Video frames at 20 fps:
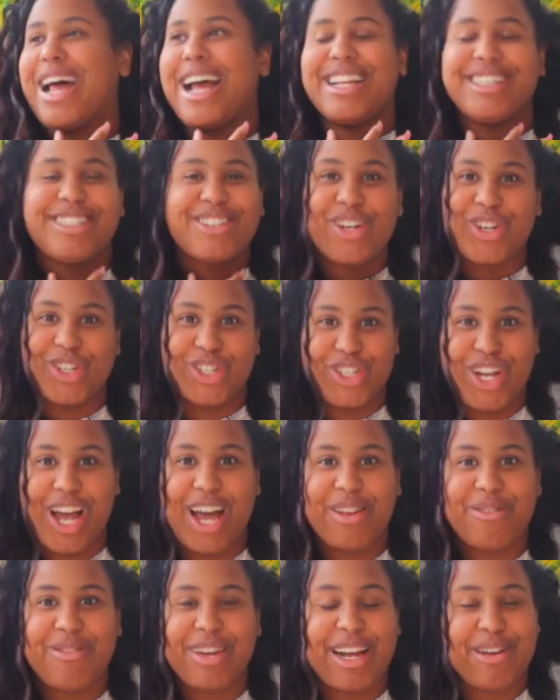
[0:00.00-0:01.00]
took a
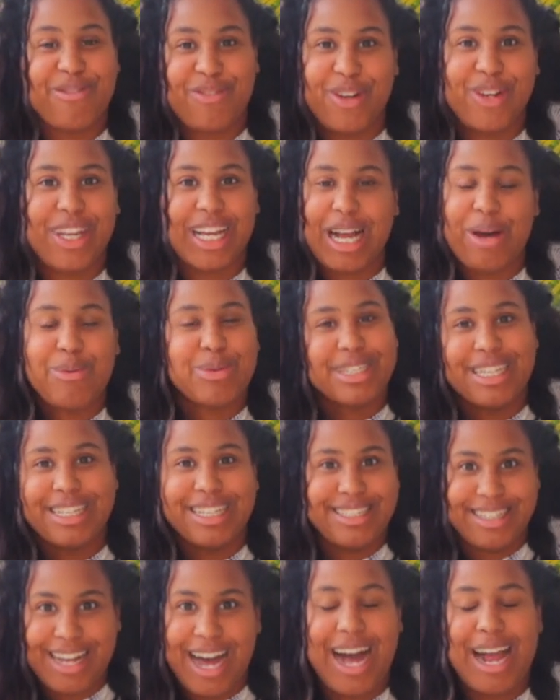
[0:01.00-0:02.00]
shot of it, I felt like I was
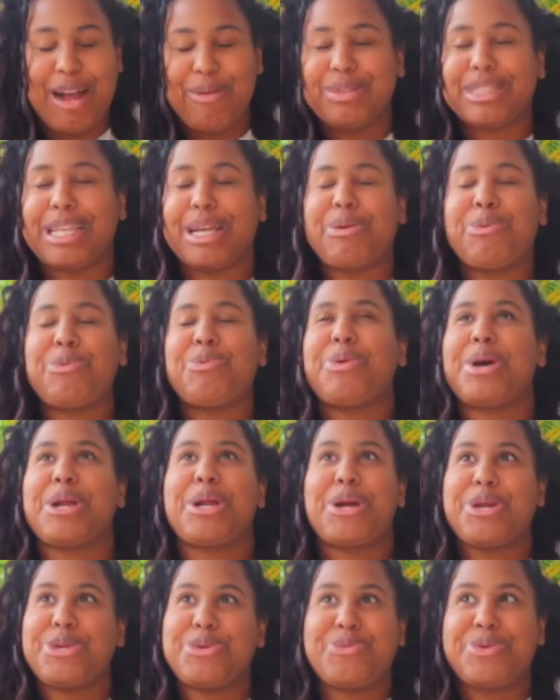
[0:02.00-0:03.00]
gonna die. I was like, what
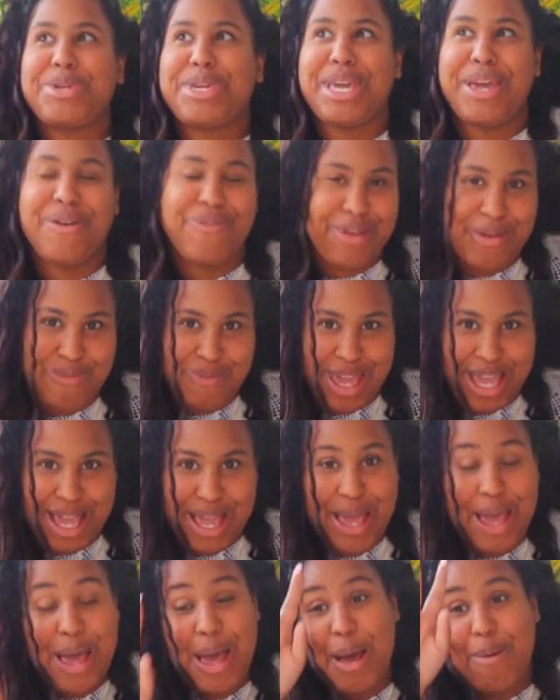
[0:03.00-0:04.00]
are you giving
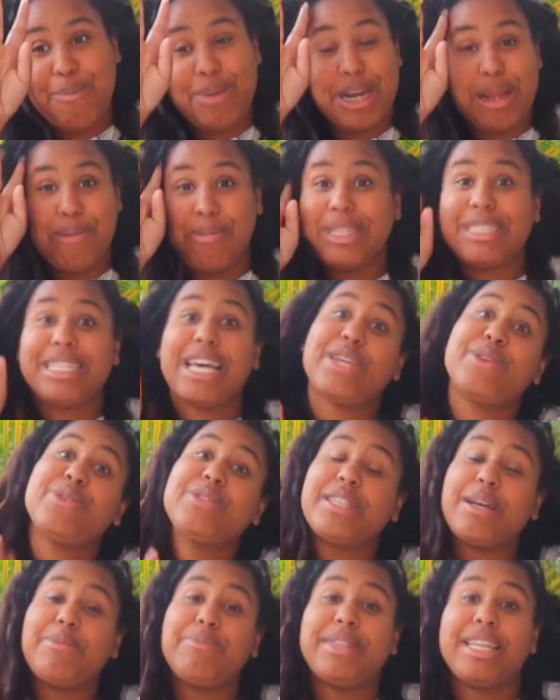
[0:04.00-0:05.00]
me? But let me tell you
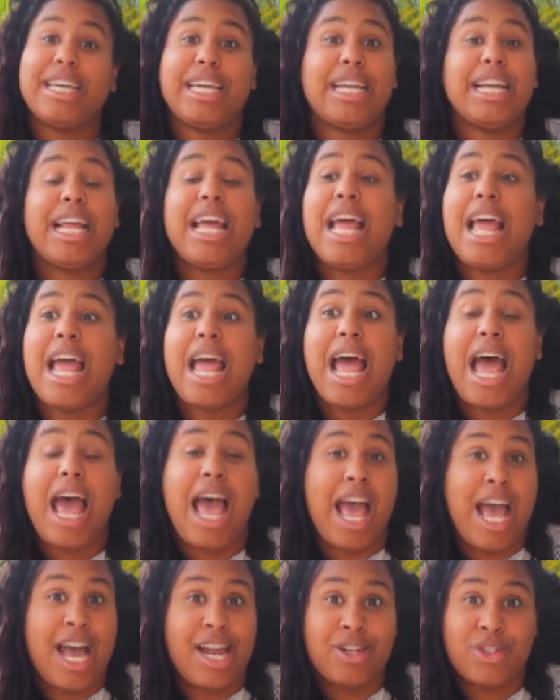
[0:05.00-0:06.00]
something.
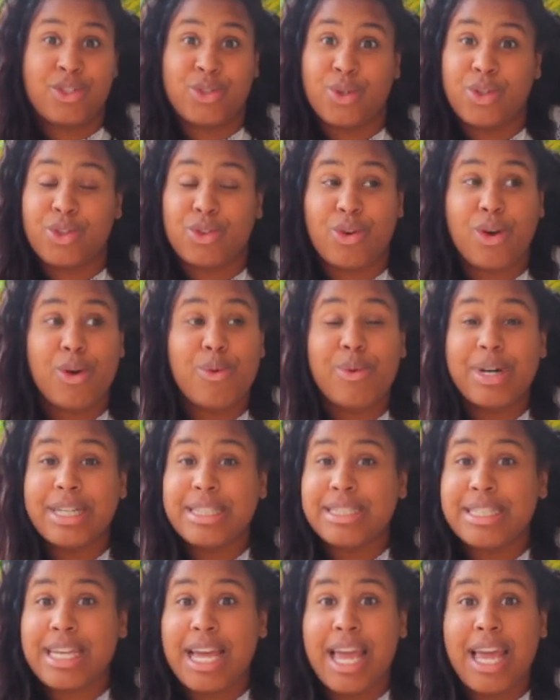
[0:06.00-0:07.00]
I had a sore throat
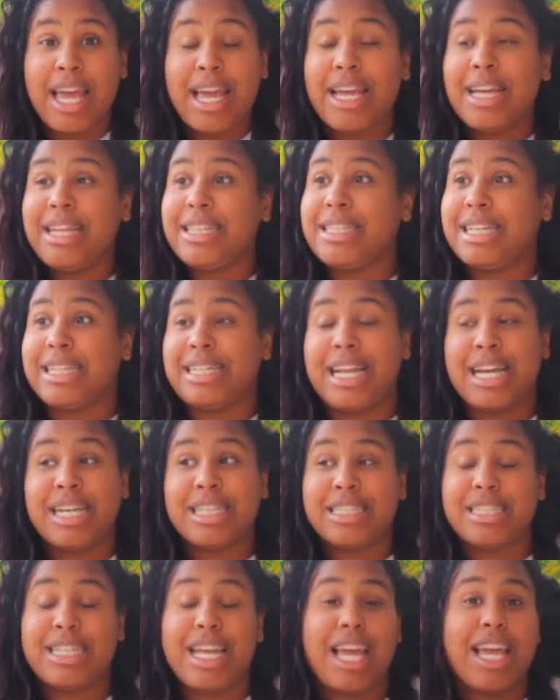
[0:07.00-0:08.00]
one day, the
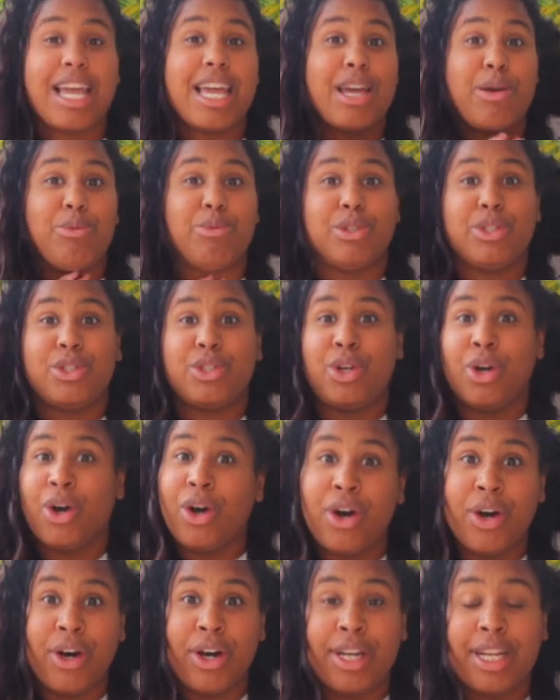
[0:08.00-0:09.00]
next day it was
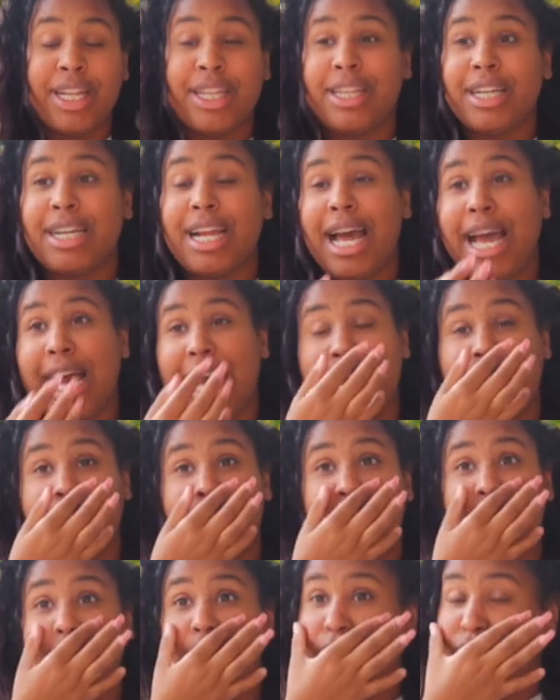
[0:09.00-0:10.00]
gone, and then I had
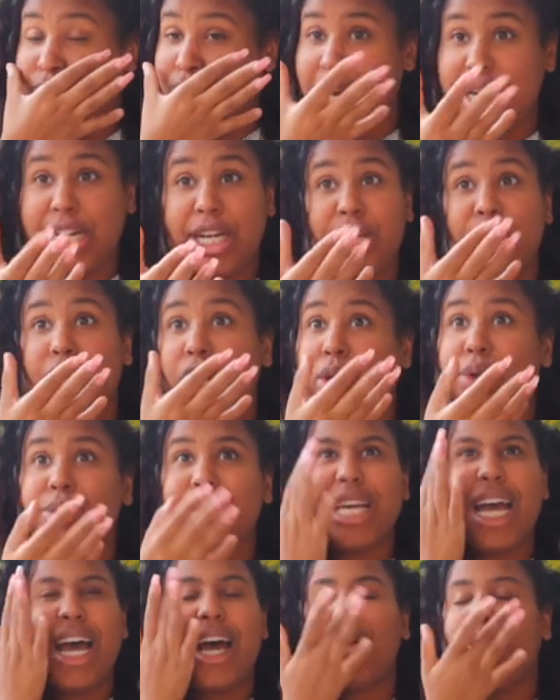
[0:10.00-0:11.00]
runny
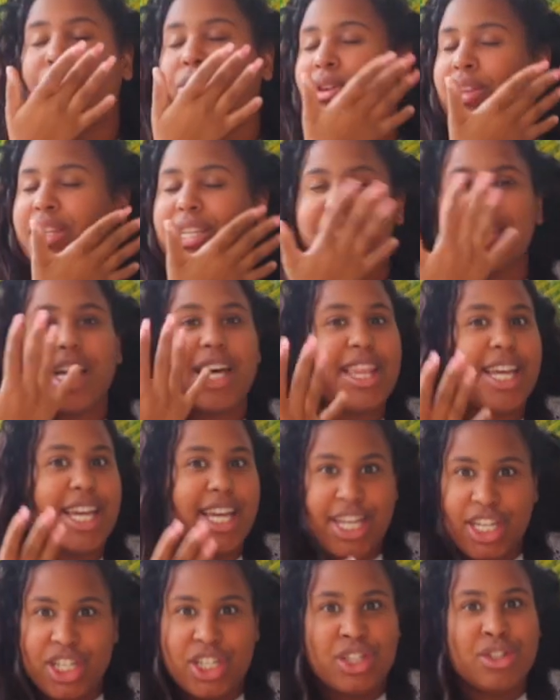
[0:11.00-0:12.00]
nose, I had all these other
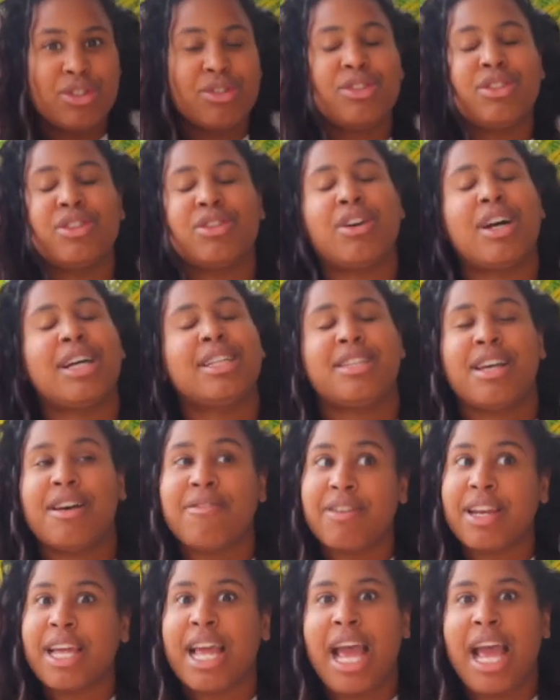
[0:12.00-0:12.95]
issues. You know, I definitely